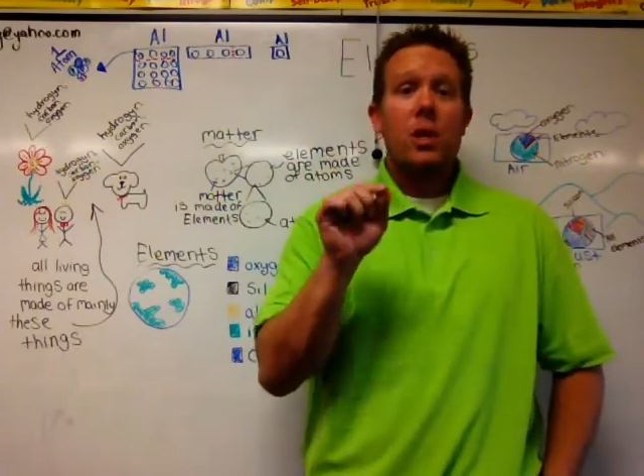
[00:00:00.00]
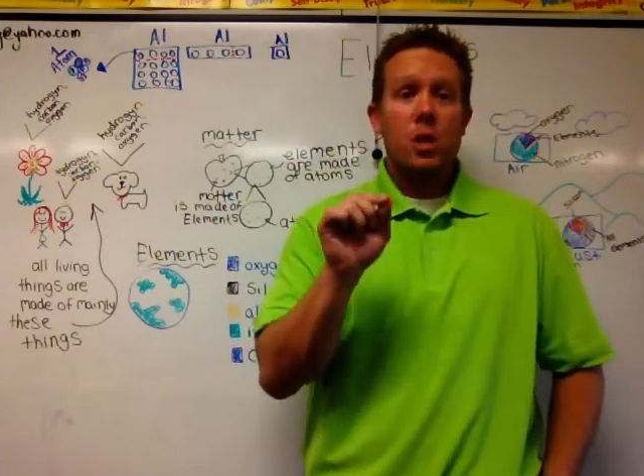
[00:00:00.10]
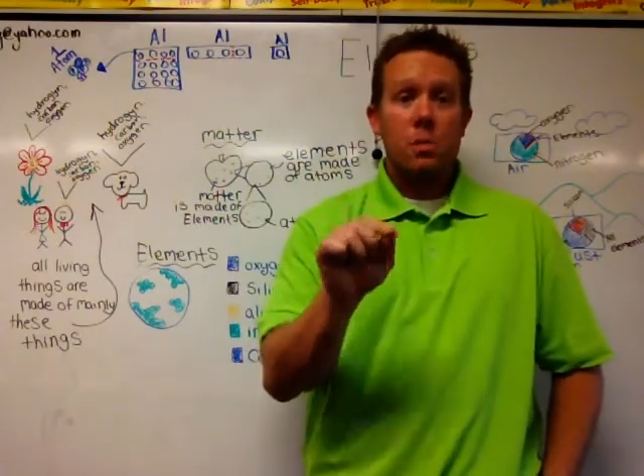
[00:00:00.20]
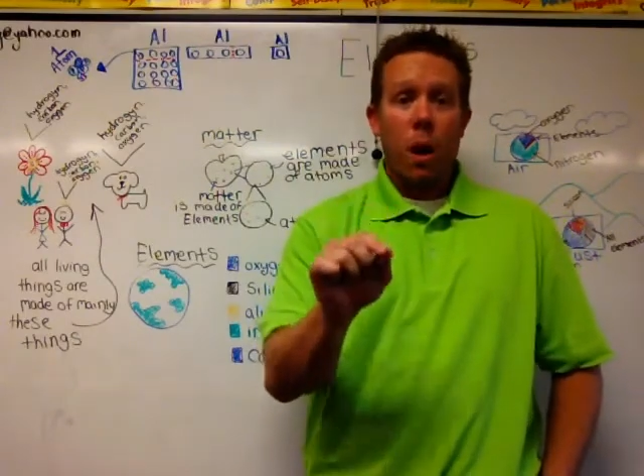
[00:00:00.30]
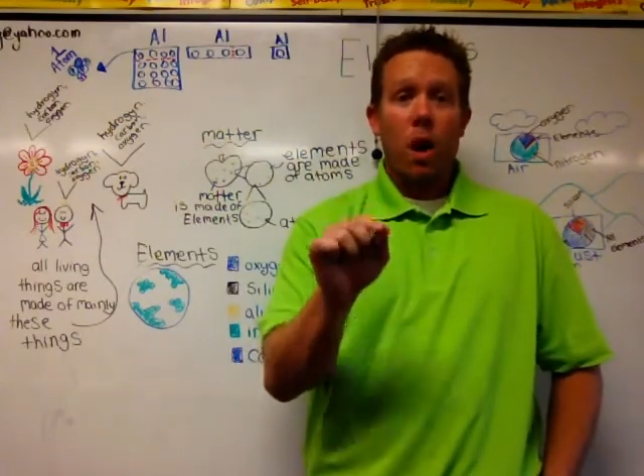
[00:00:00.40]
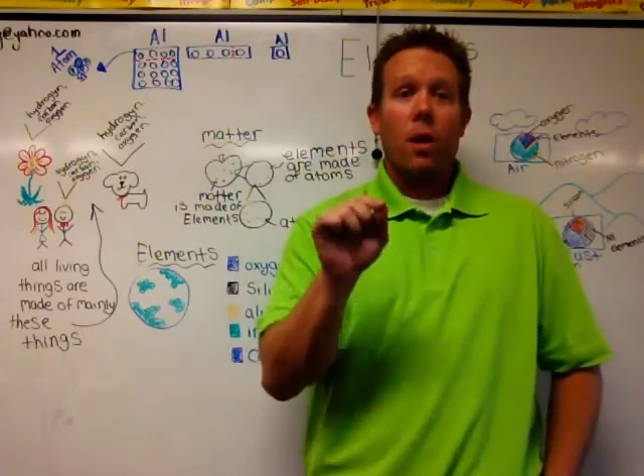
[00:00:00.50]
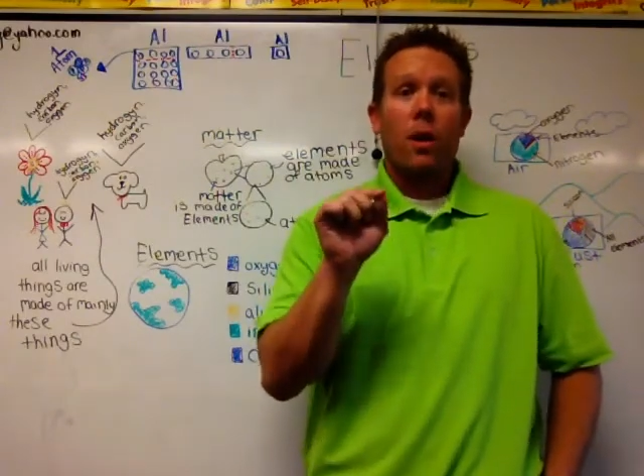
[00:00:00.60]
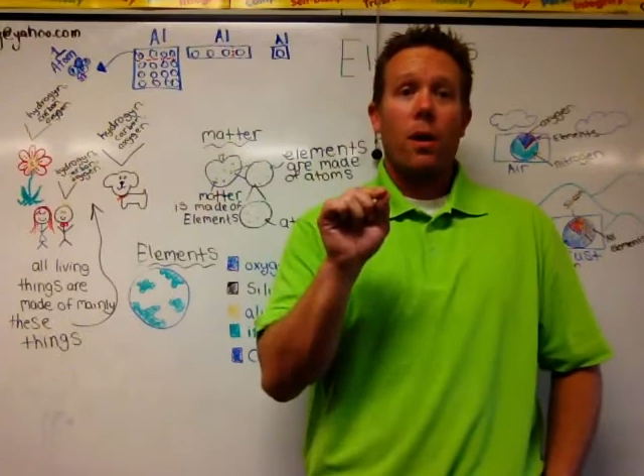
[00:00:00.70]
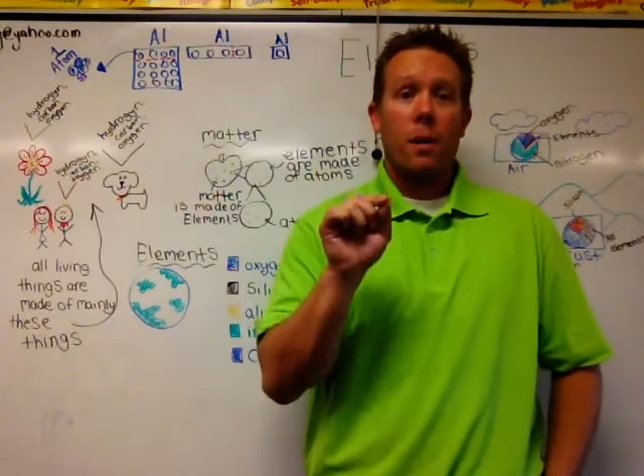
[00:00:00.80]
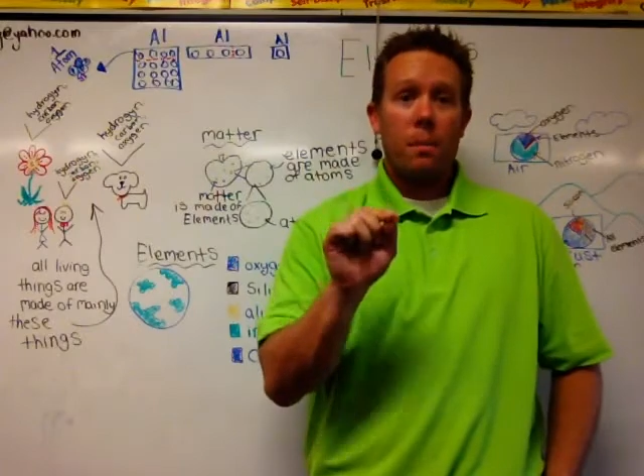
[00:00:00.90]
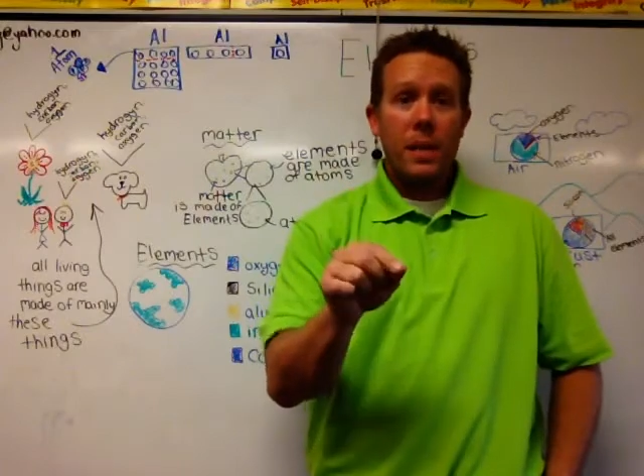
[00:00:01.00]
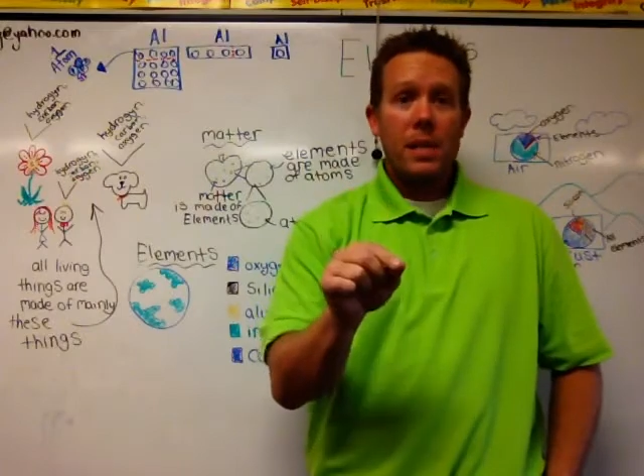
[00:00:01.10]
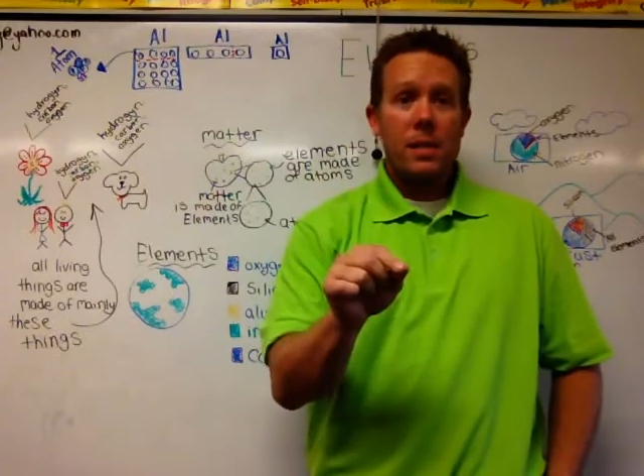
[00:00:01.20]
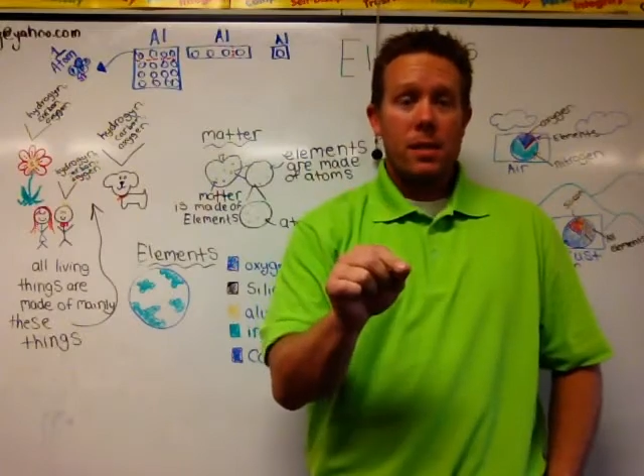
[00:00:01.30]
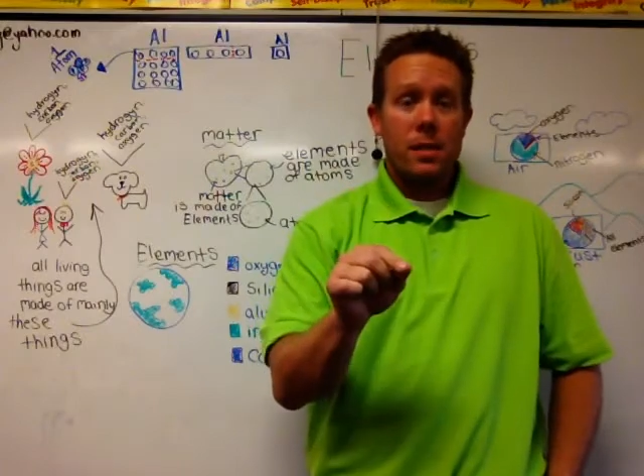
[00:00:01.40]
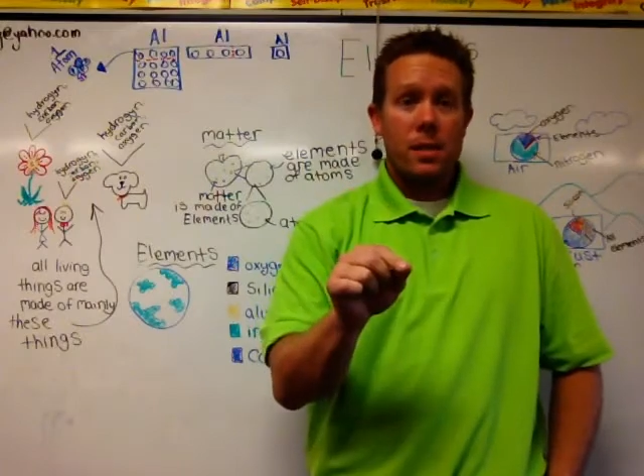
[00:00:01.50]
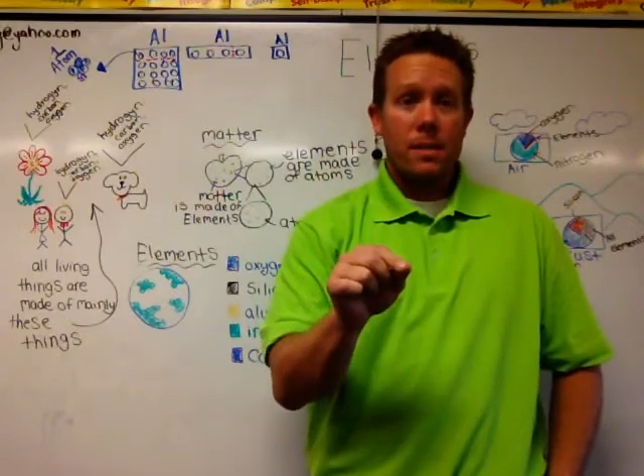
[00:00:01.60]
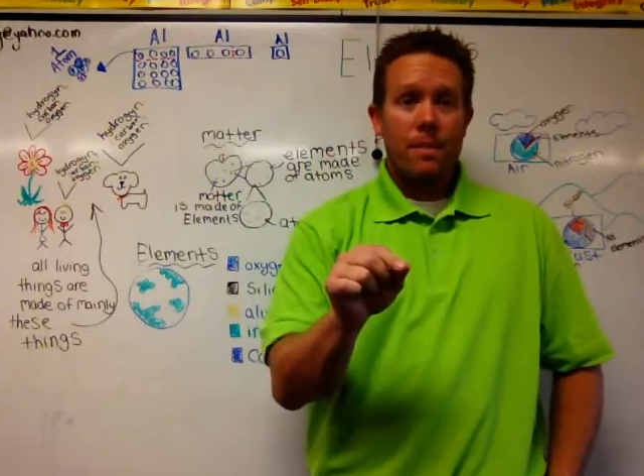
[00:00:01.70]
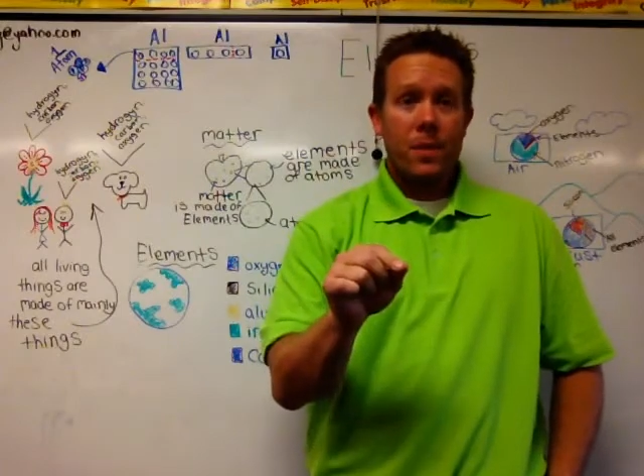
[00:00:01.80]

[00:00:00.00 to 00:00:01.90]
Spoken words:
smaller pieces.